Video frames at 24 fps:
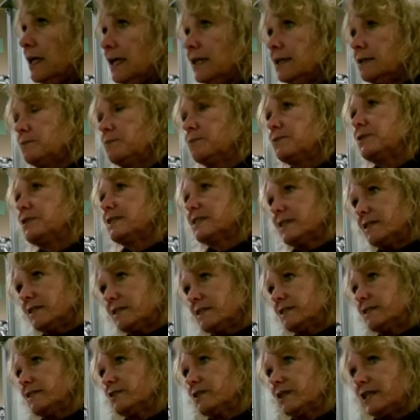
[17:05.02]
had
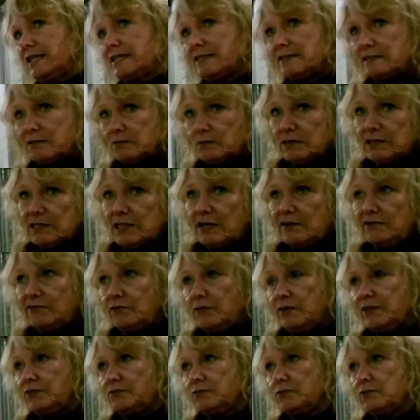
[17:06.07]
presented their case, it was
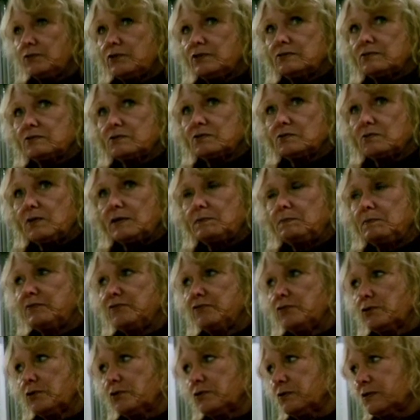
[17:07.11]
halfway through, this was right
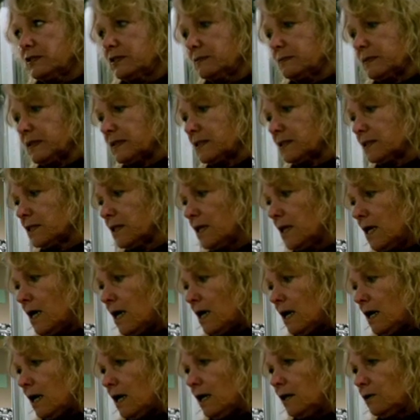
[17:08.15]
before Christmas.
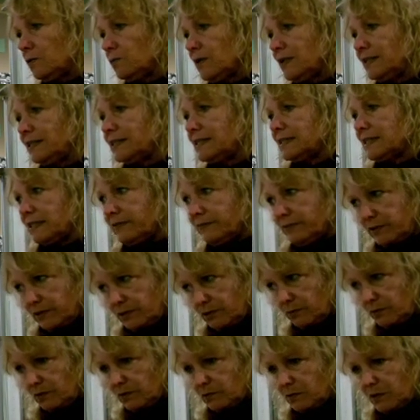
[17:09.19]
Rennie Davis,
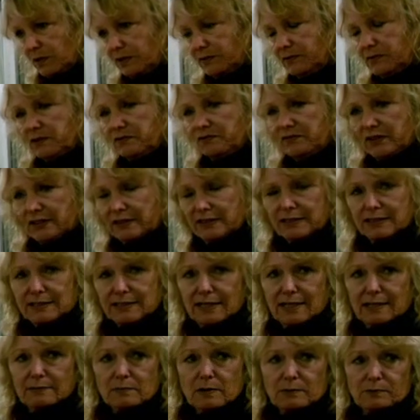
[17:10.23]
who was one of the defendants,
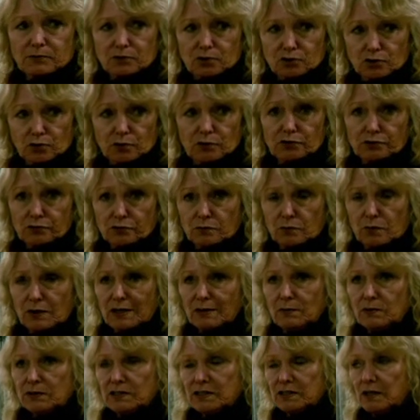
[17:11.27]
came up to Northern, where I
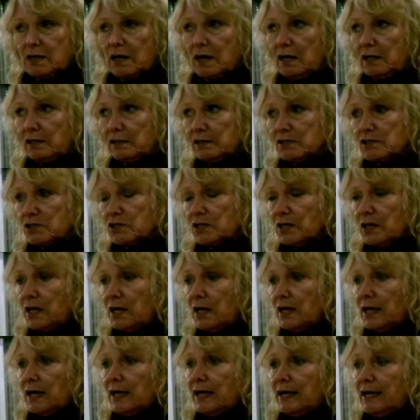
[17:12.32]
went to college,
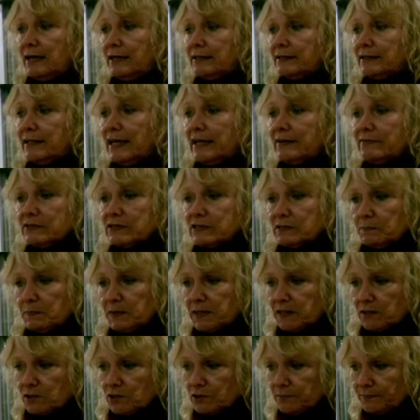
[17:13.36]
and gave a
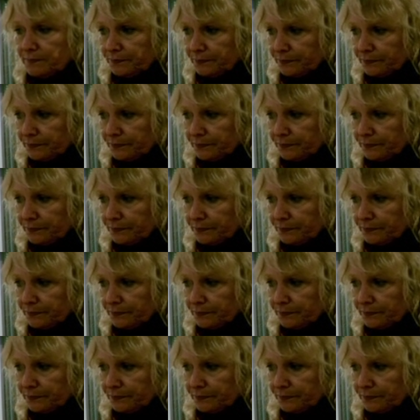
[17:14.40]
speech.